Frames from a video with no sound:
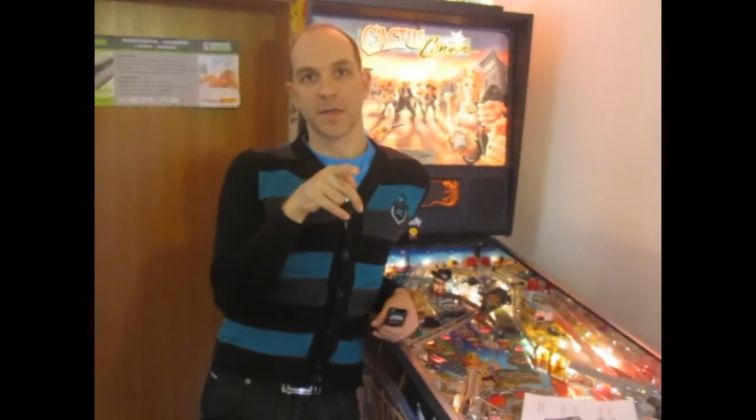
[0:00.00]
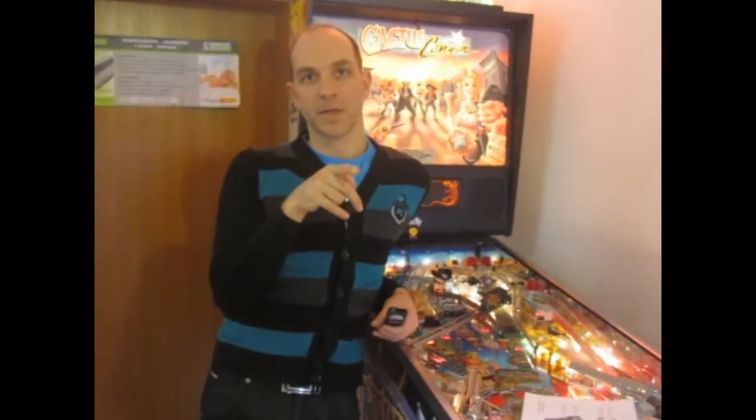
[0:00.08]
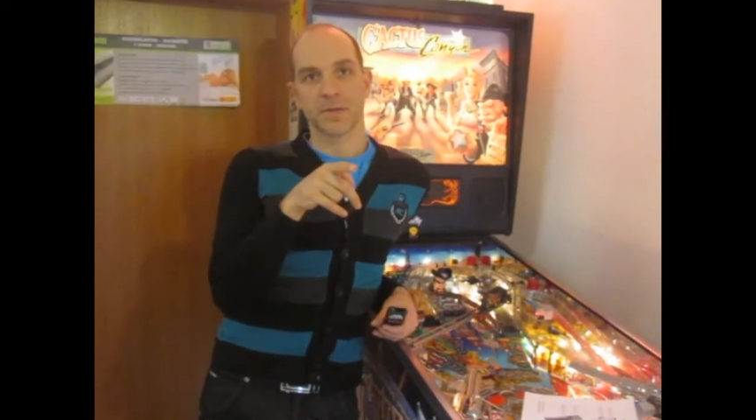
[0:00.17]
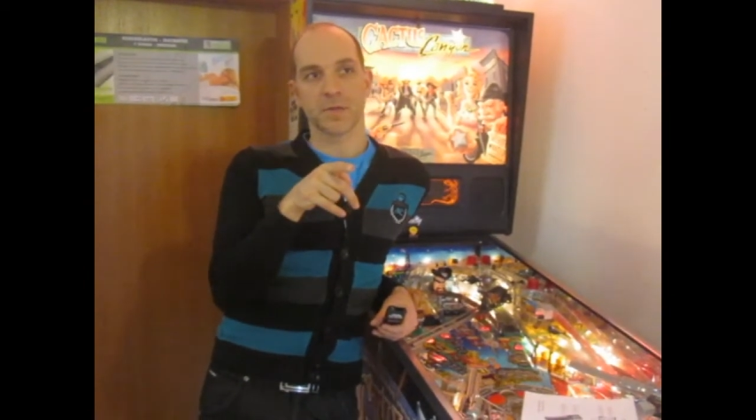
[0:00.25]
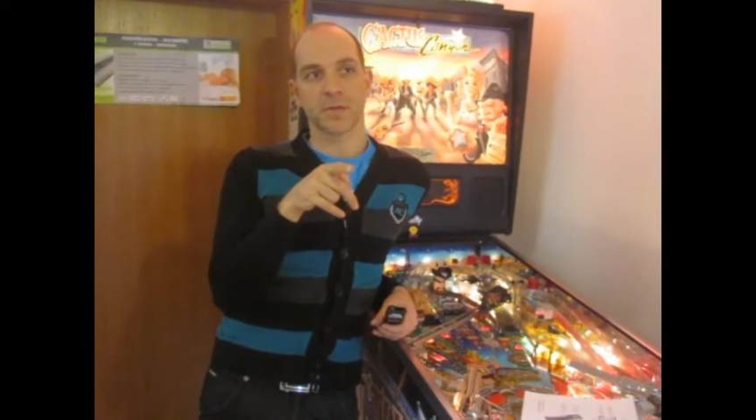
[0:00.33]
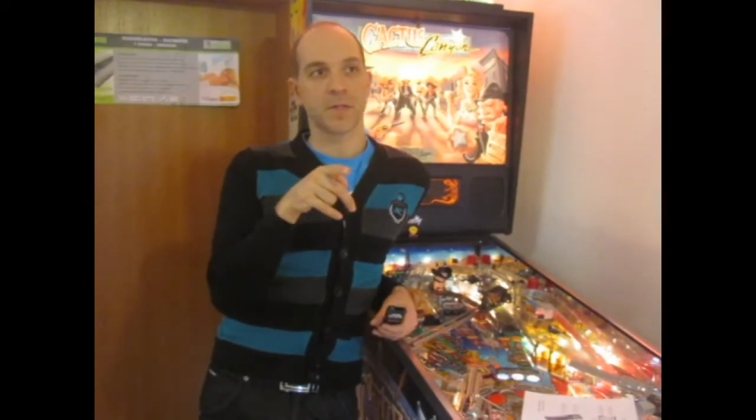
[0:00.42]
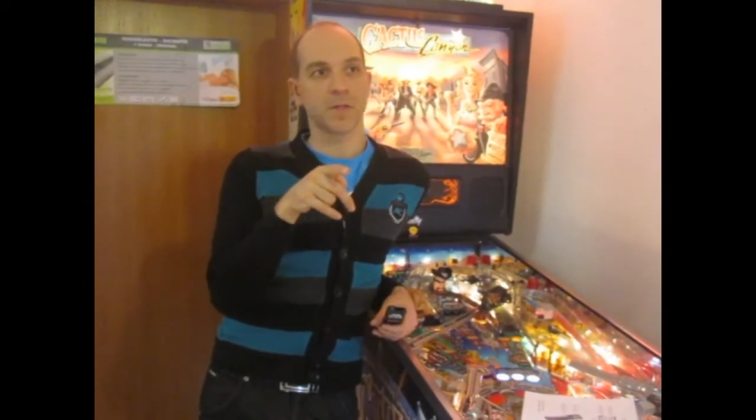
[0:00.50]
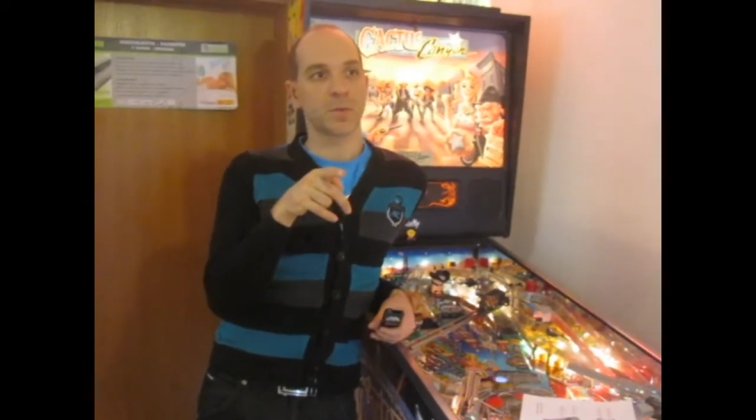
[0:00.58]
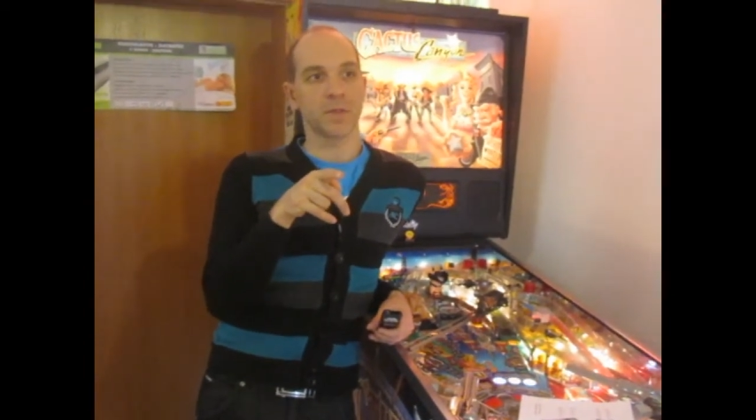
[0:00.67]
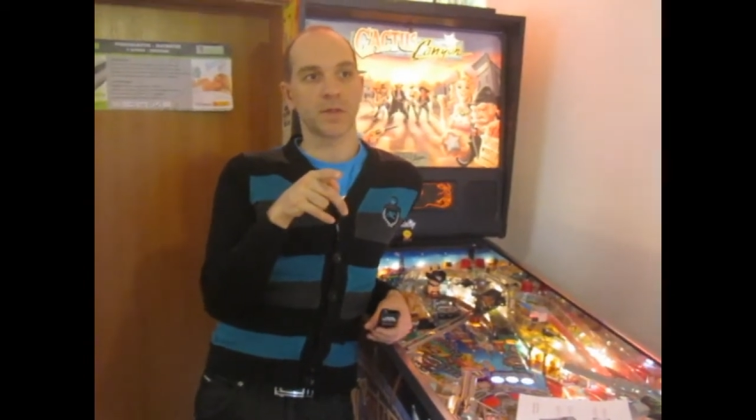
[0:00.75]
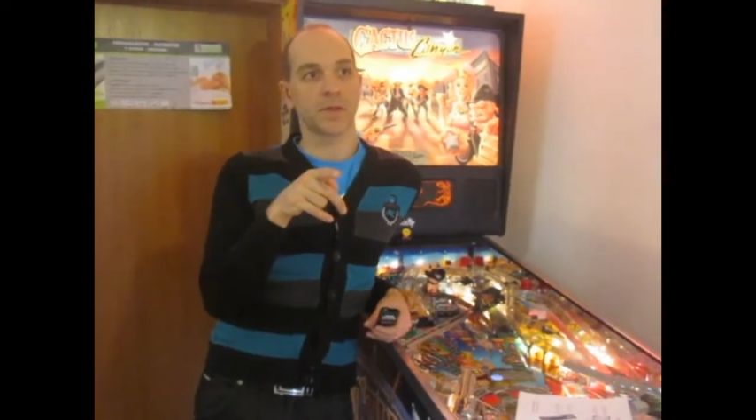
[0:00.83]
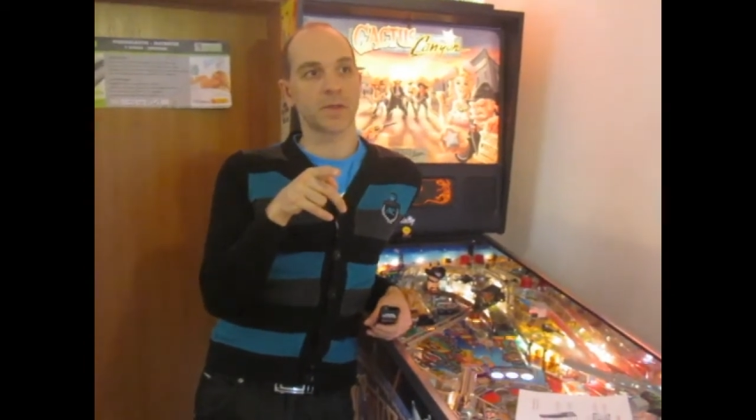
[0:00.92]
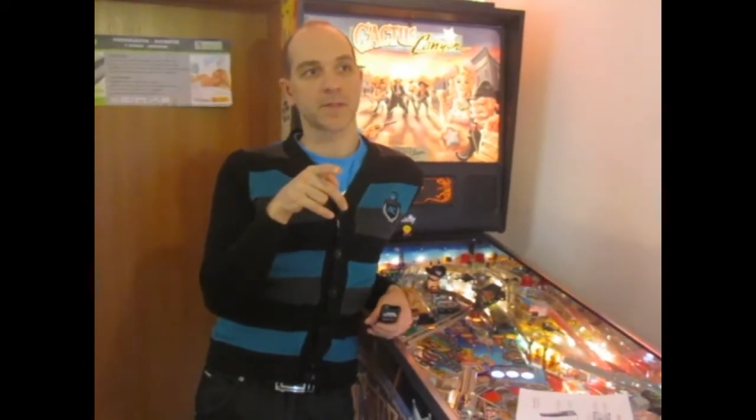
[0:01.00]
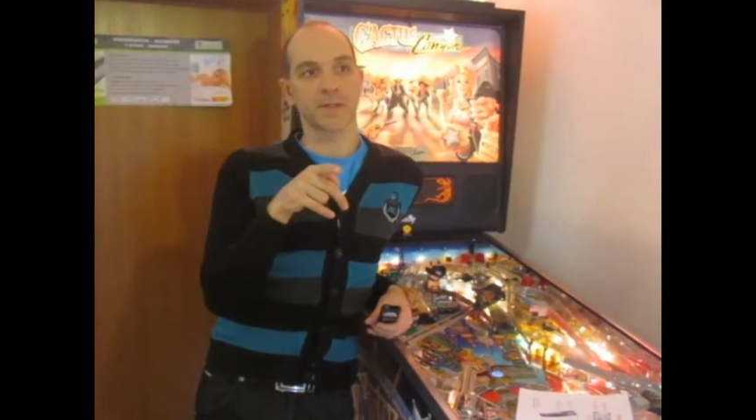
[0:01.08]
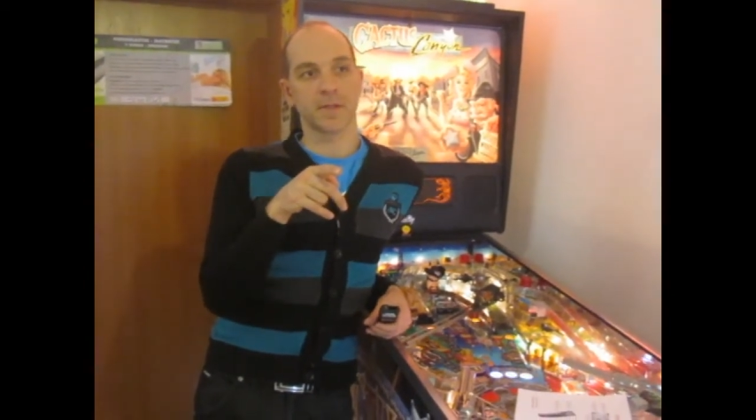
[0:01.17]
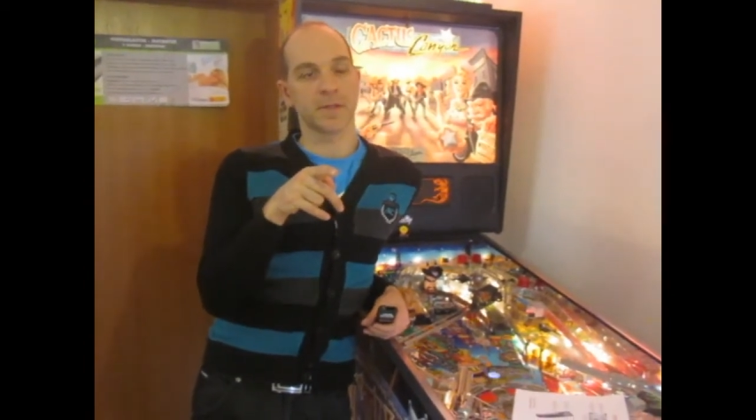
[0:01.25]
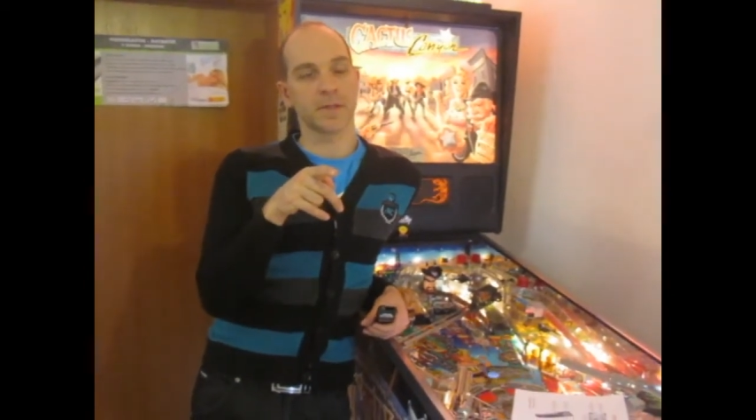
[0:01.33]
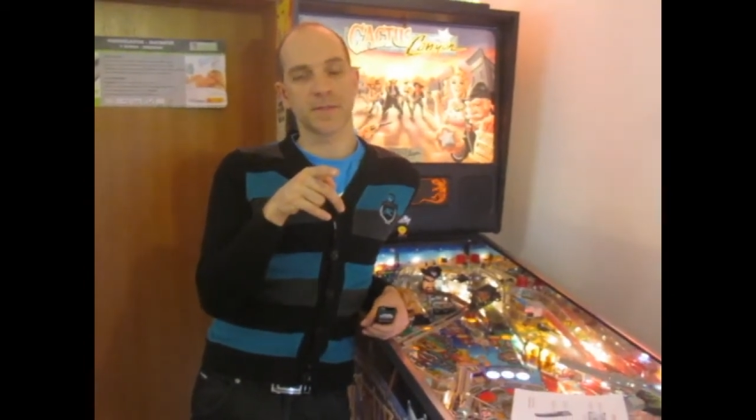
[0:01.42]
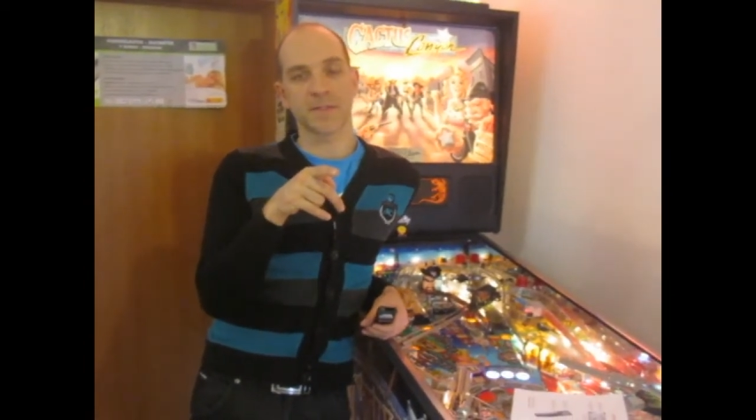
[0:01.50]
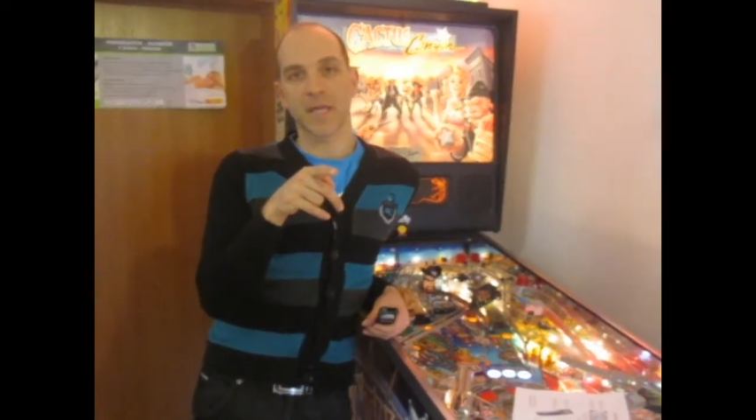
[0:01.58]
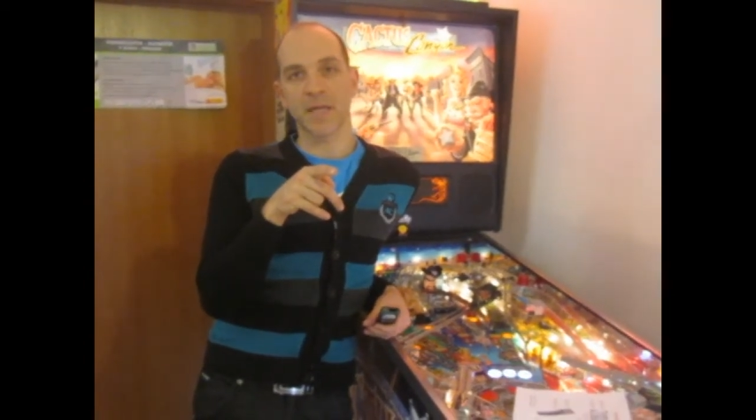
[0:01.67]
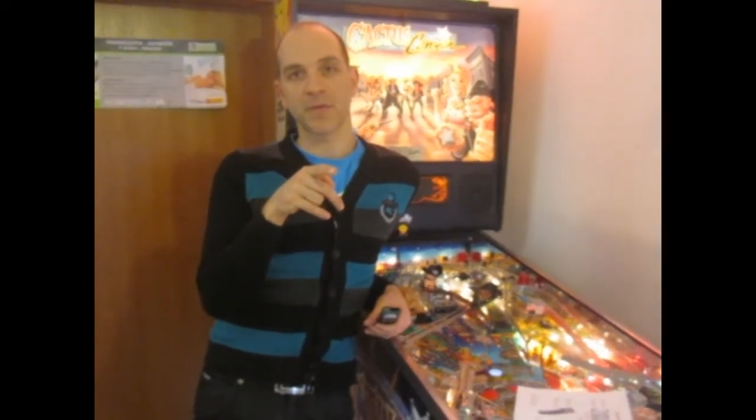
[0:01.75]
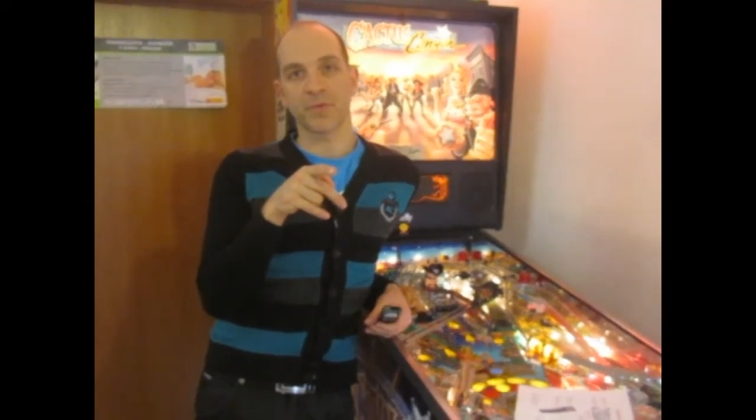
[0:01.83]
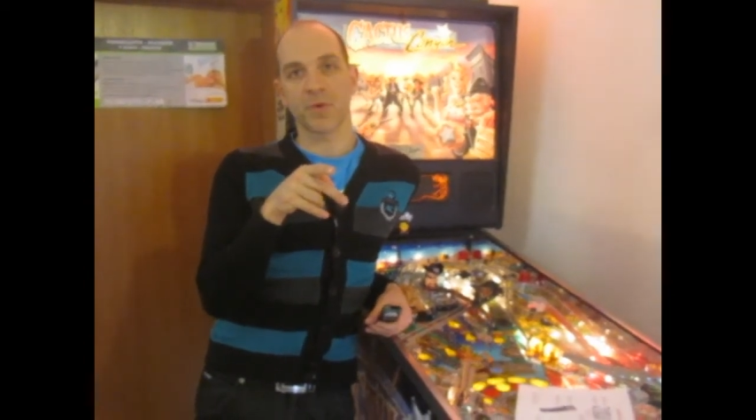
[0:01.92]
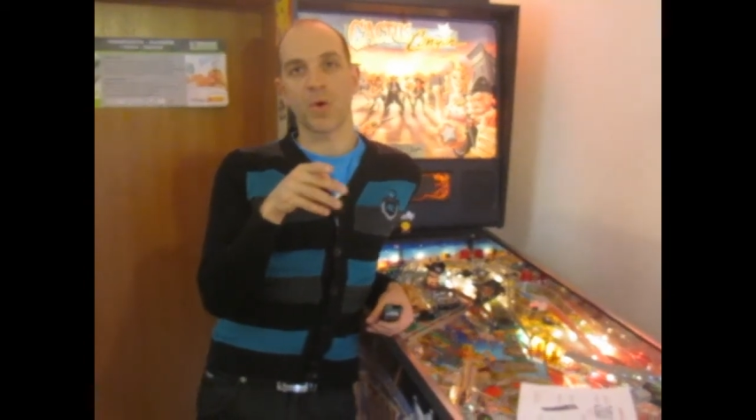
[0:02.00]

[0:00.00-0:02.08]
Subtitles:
So you will not save